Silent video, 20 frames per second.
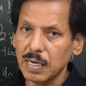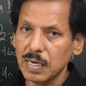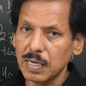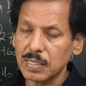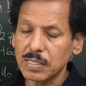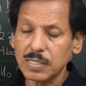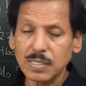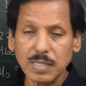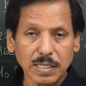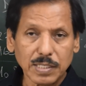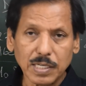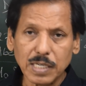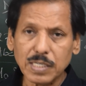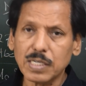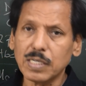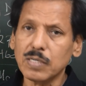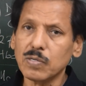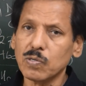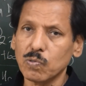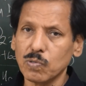
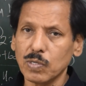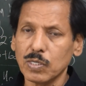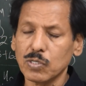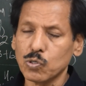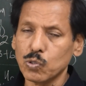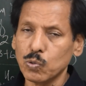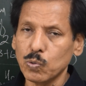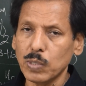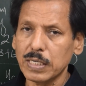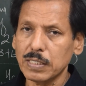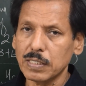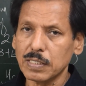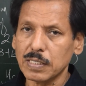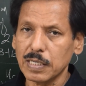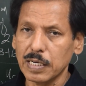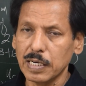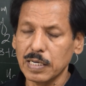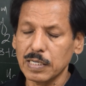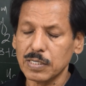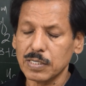suggestion to the students
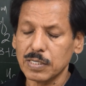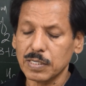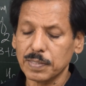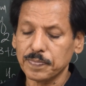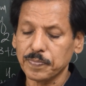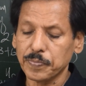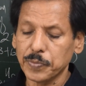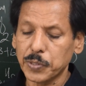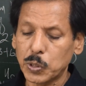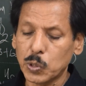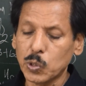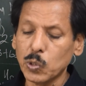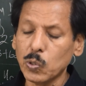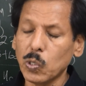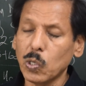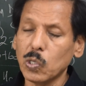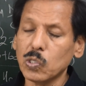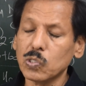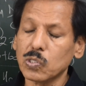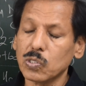is do
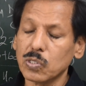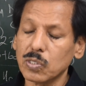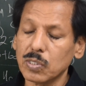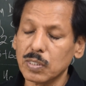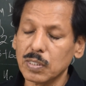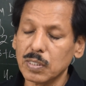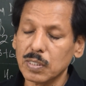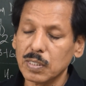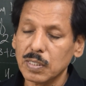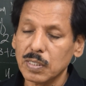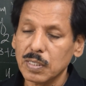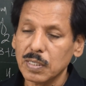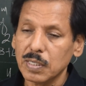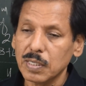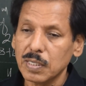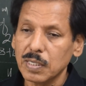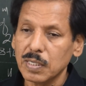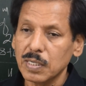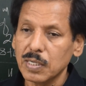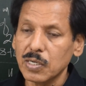not
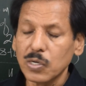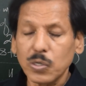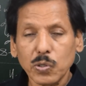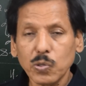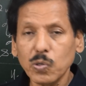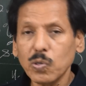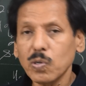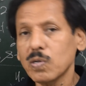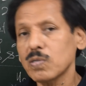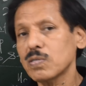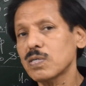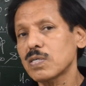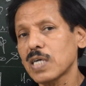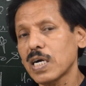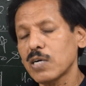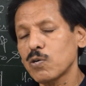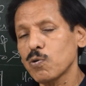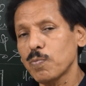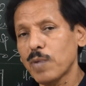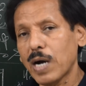
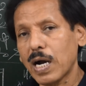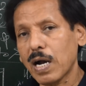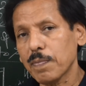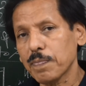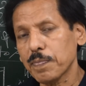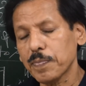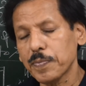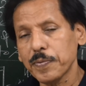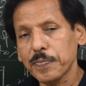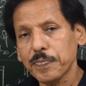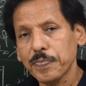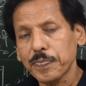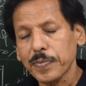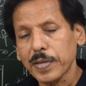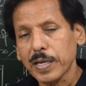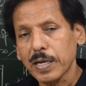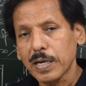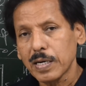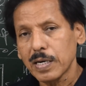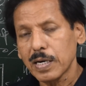try to mug up
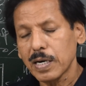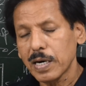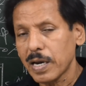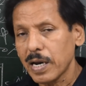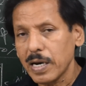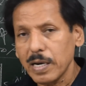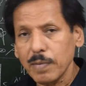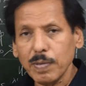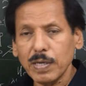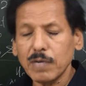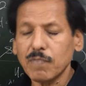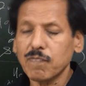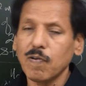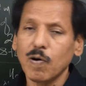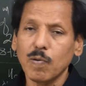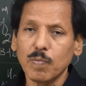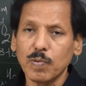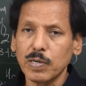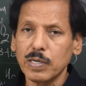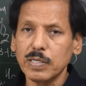a ready-made
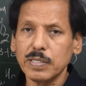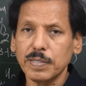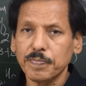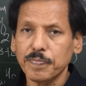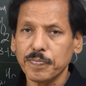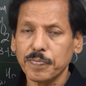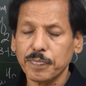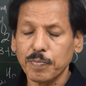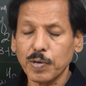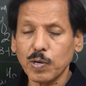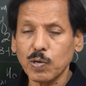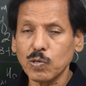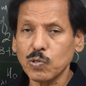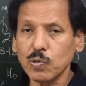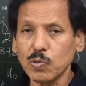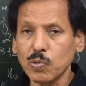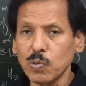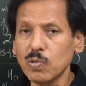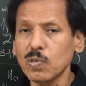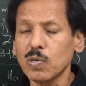formula, because
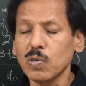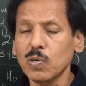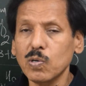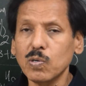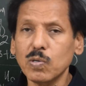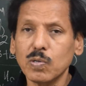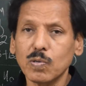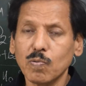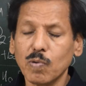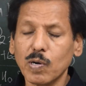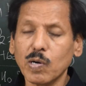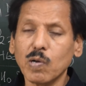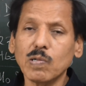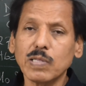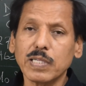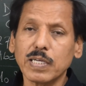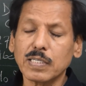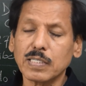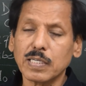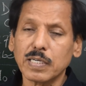you don't know what all
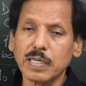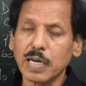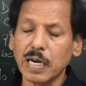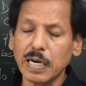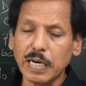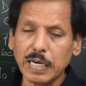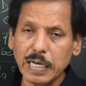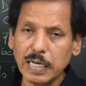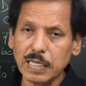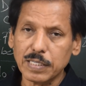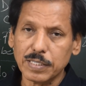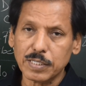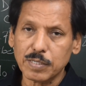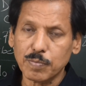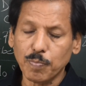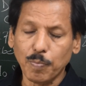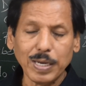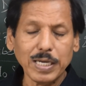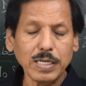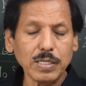things it
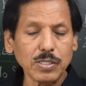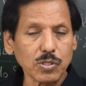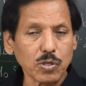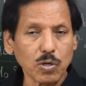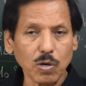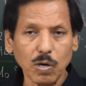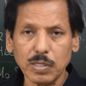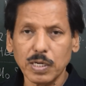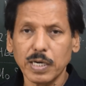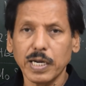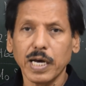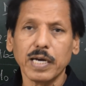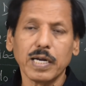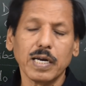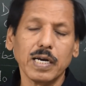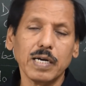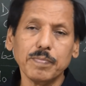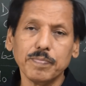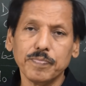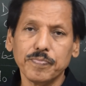contains. Please draw the
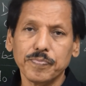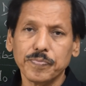diagram.